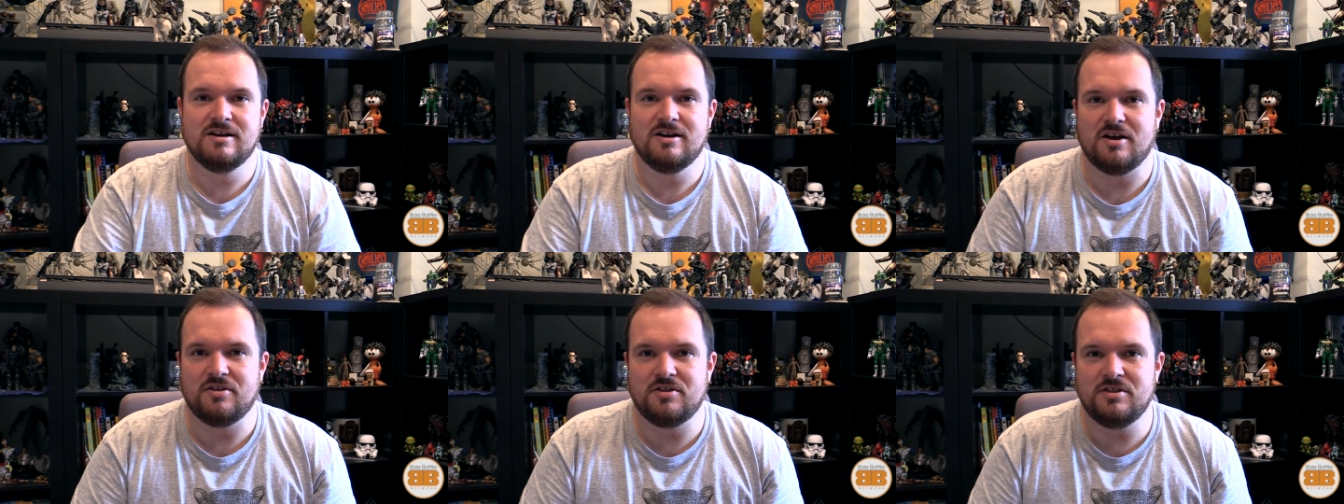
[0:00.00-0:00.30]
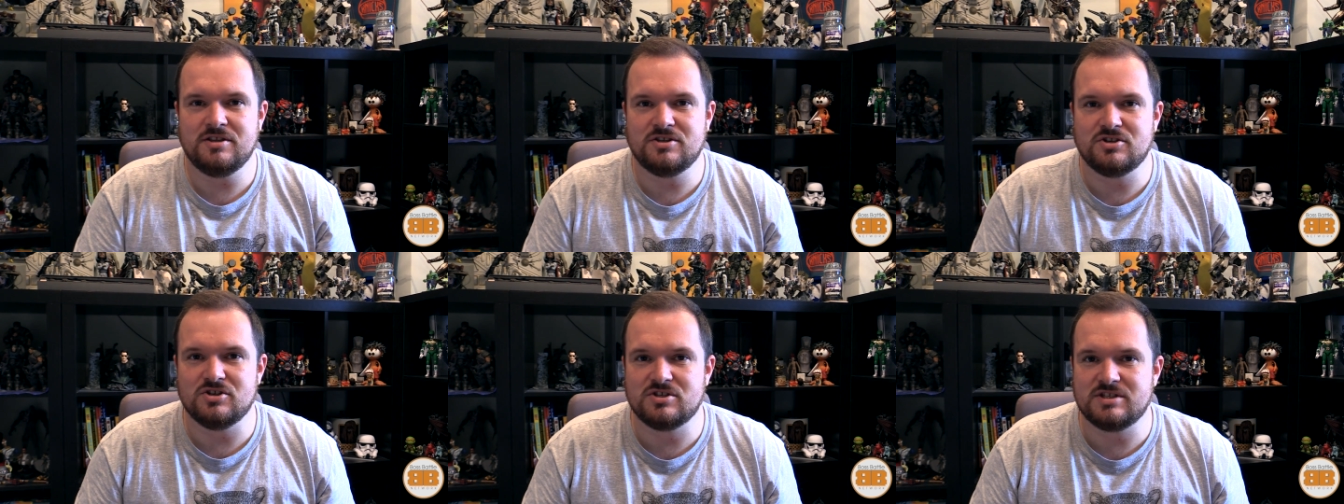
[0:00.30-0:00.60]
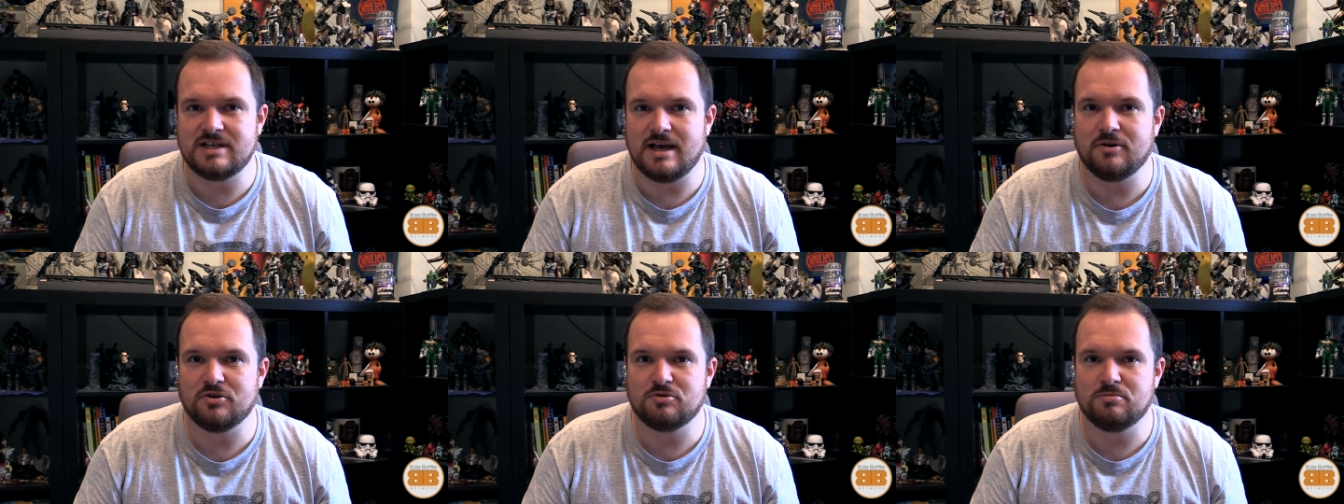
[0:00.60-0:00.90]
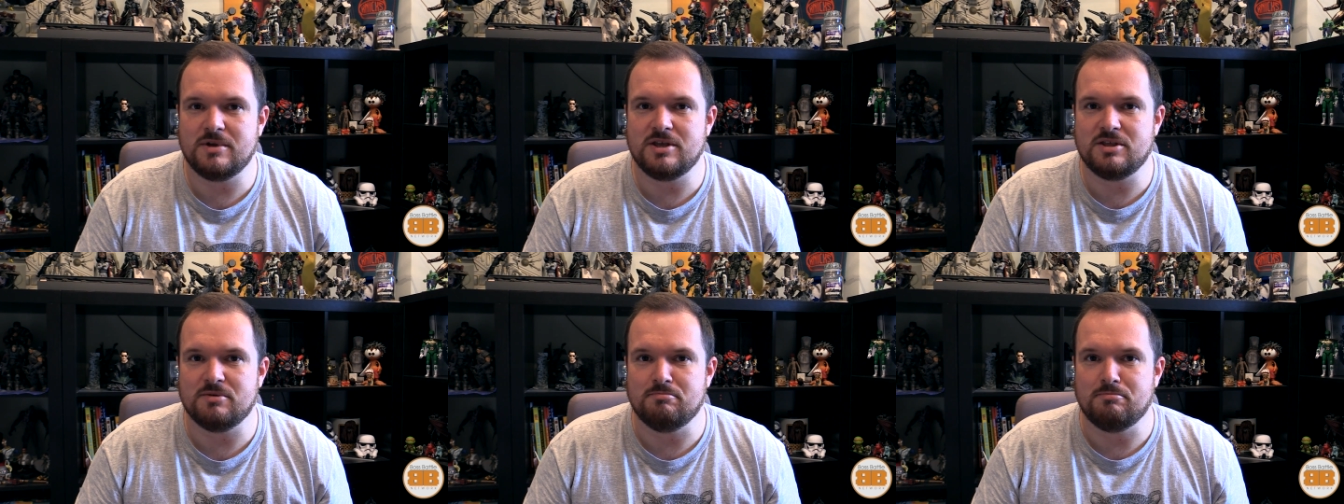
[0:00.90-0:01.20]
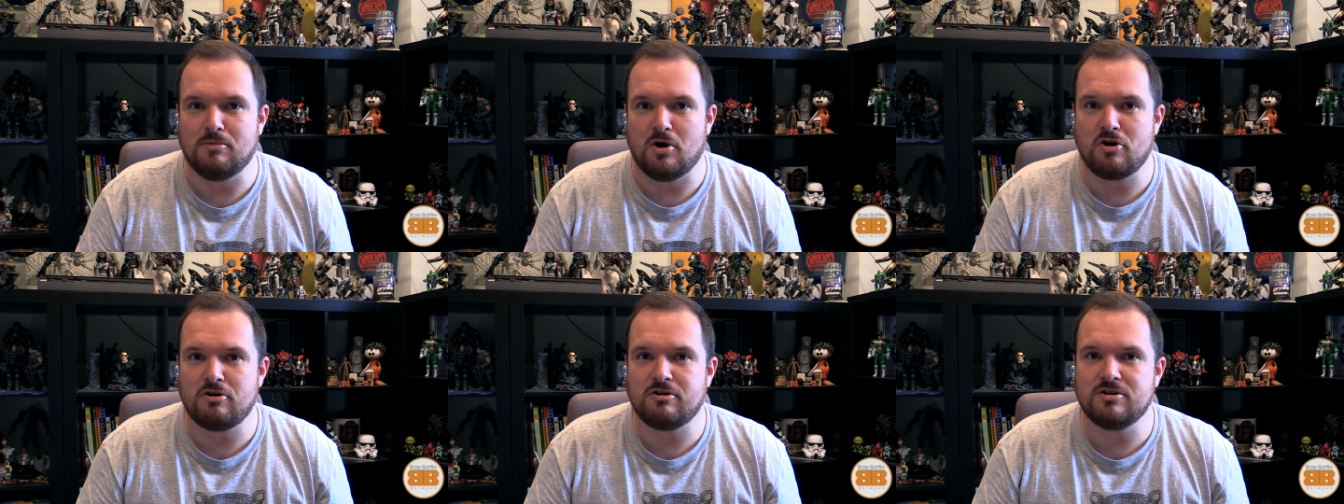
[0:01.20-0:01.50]
I think this just tells me that
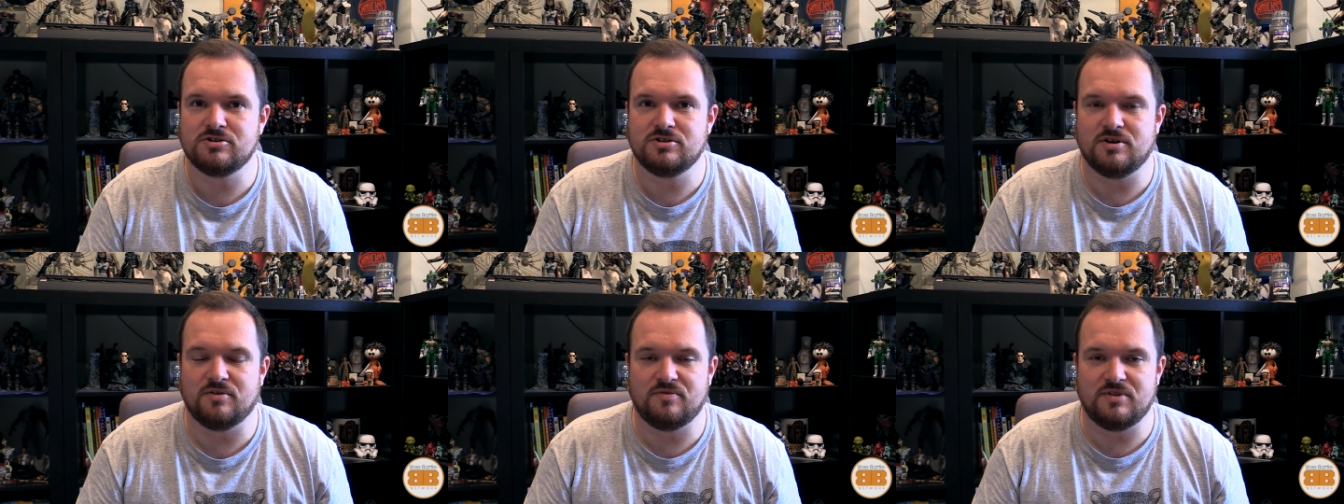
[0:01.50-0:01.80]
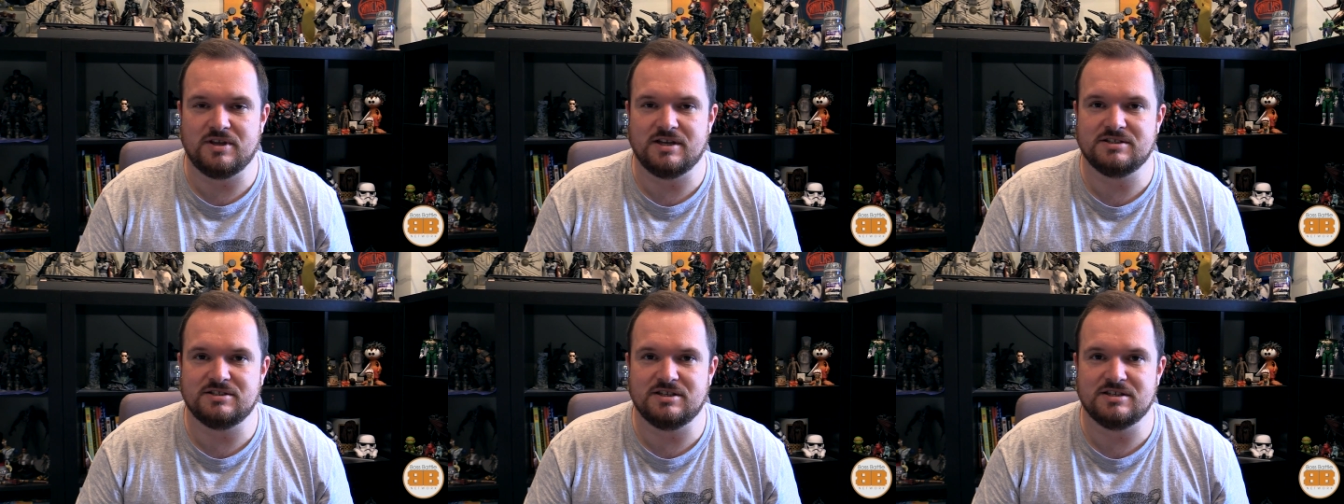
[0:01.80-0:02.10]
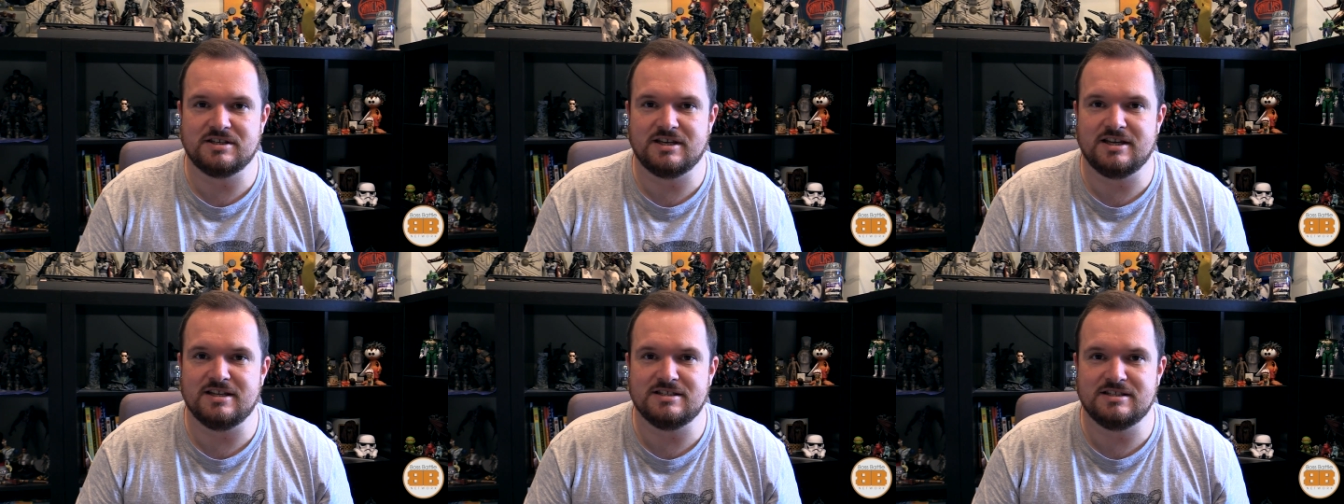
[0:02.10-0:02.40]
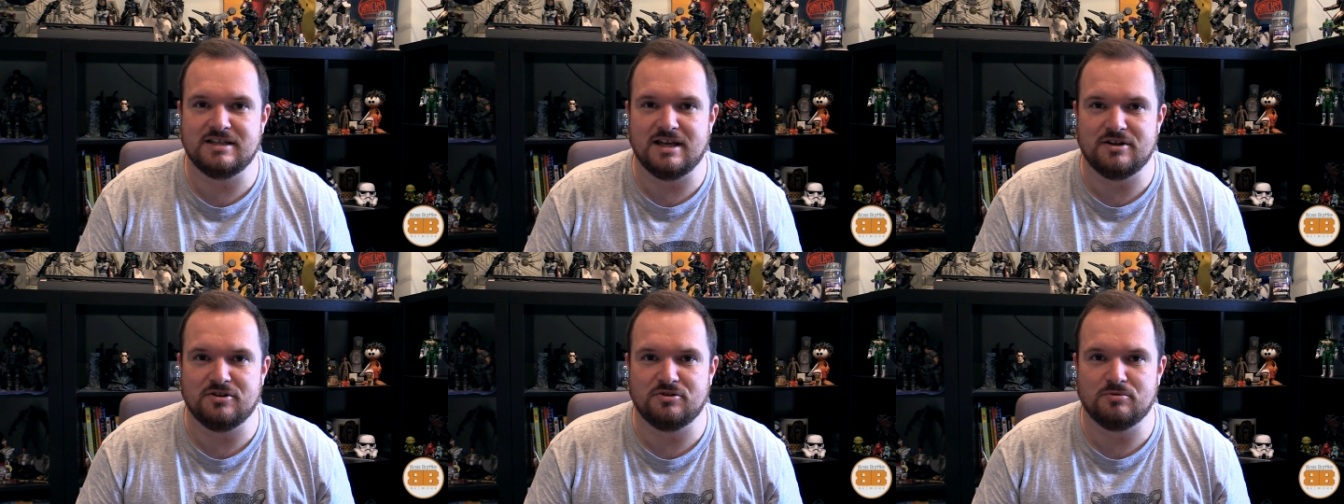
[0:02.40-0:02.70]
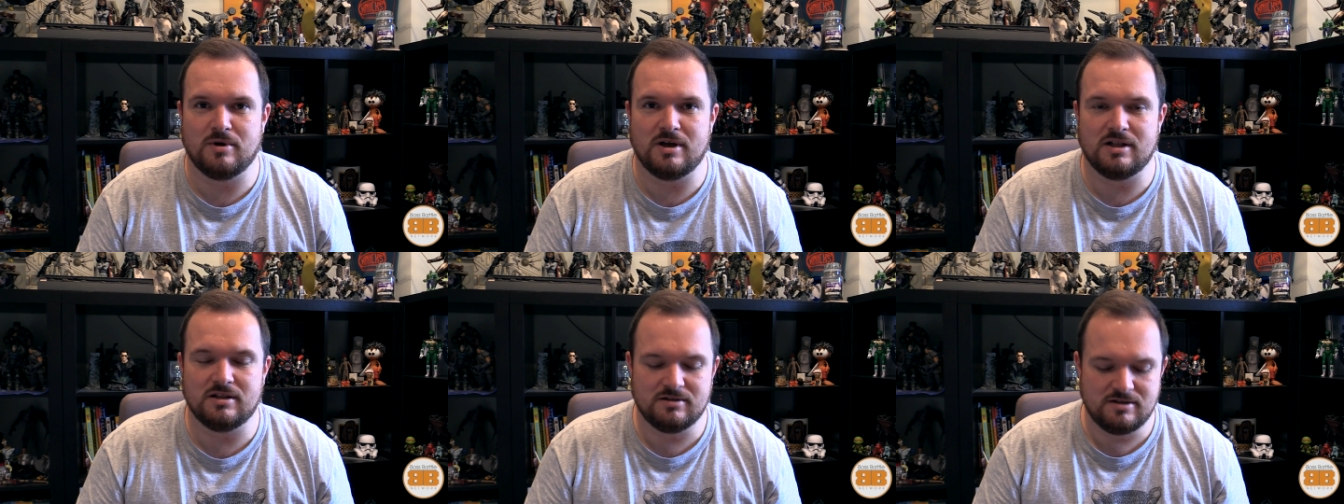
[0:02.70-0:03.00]
Microsoft thinks this kit's dead as
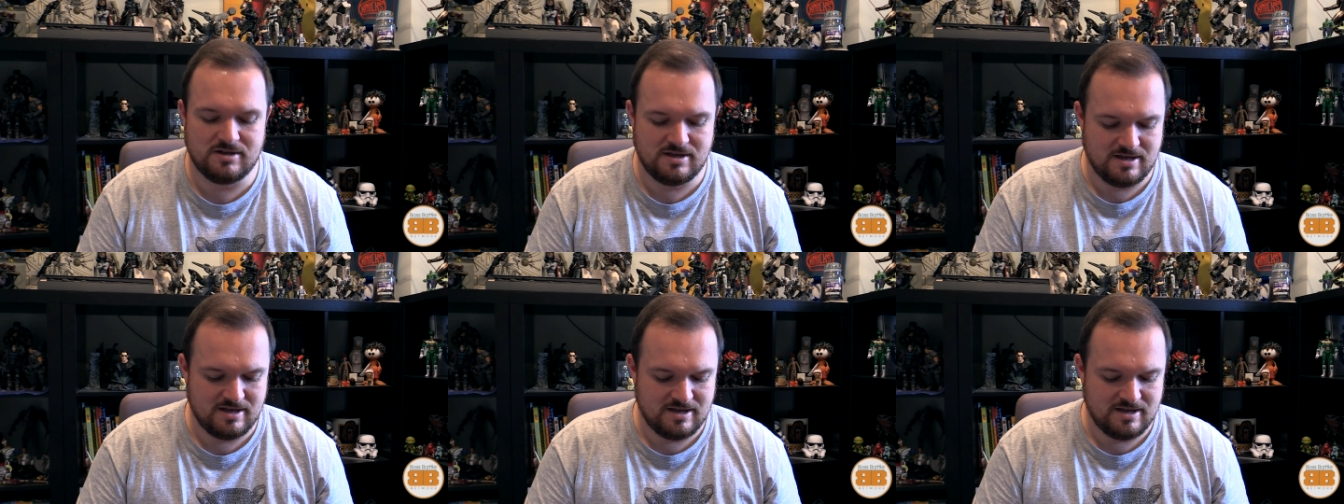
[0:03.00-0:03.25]
well.